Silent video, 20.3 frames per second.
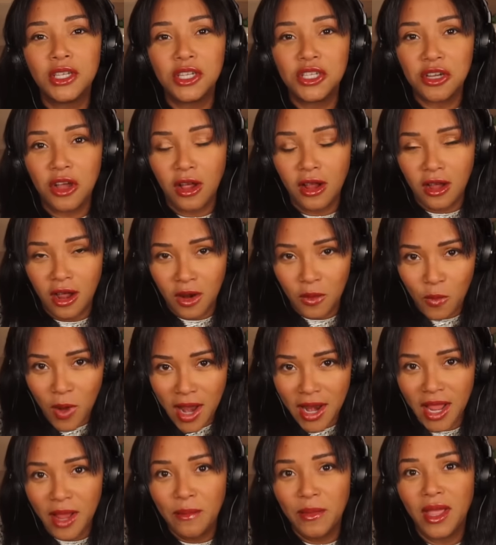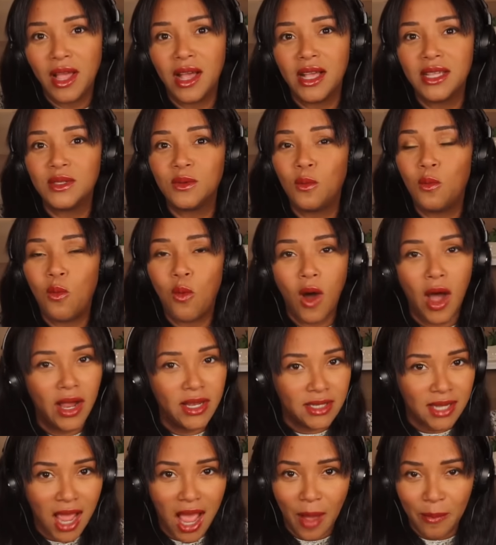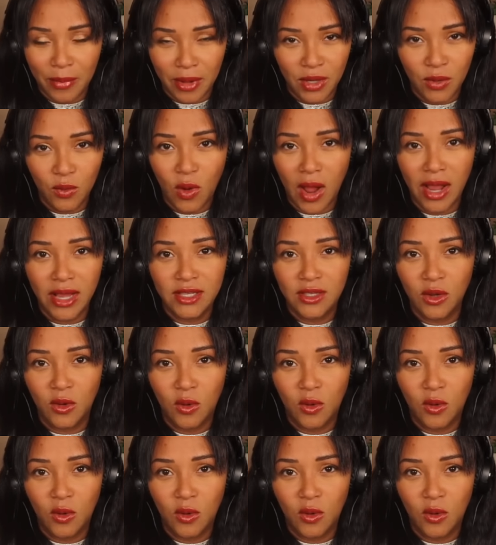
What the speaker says: a shotgun wedding because what happened? Why so